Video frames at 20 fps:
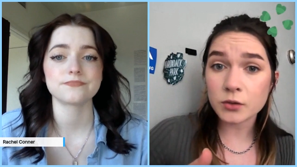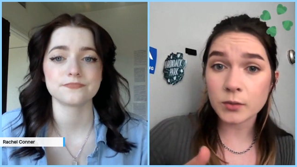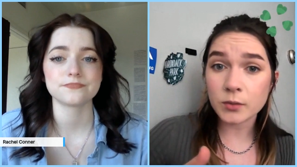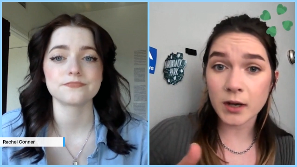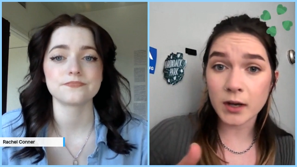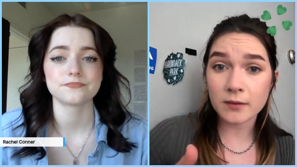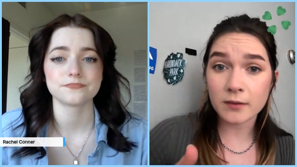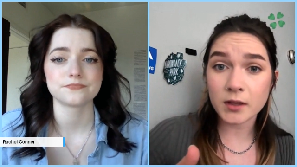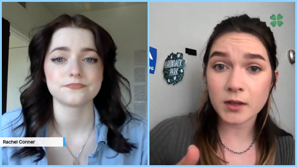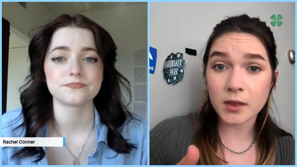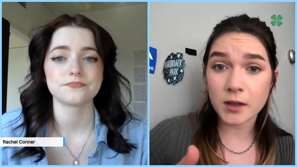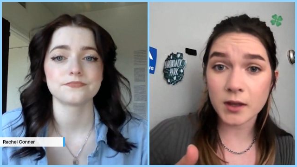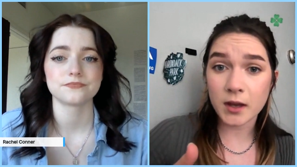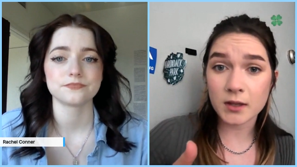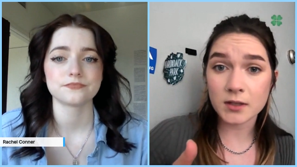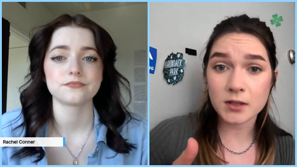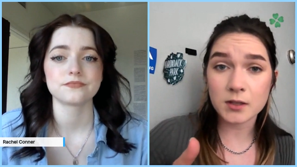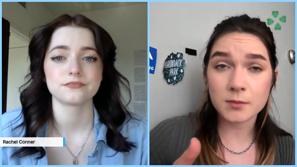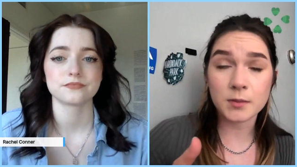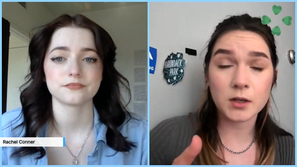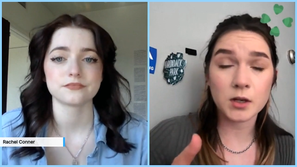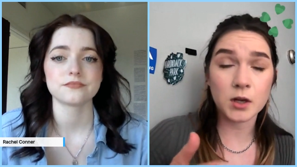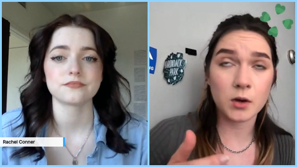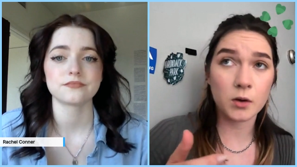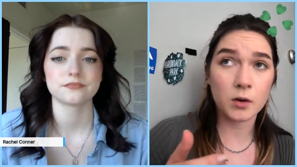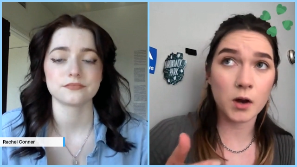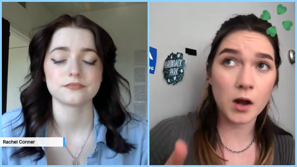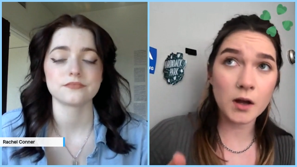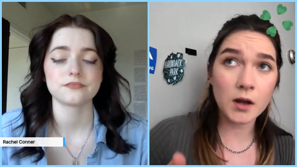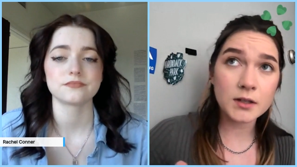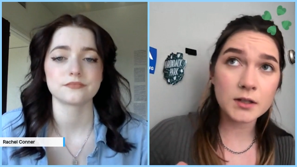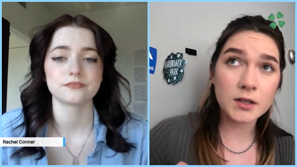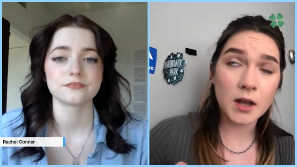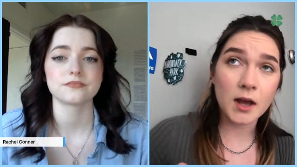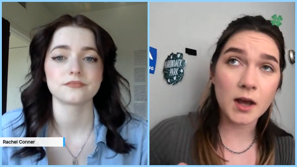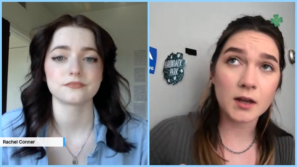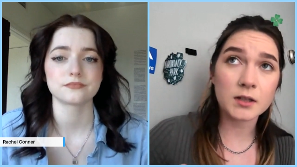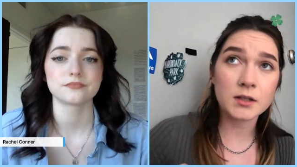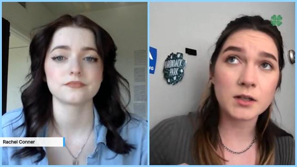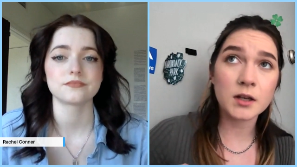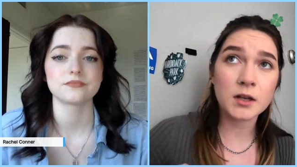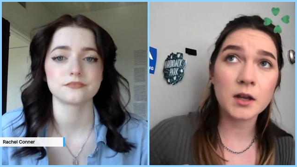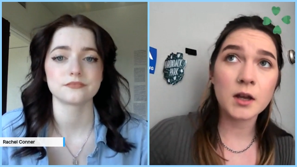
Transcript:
Speaker 1: when everything has to be no contact.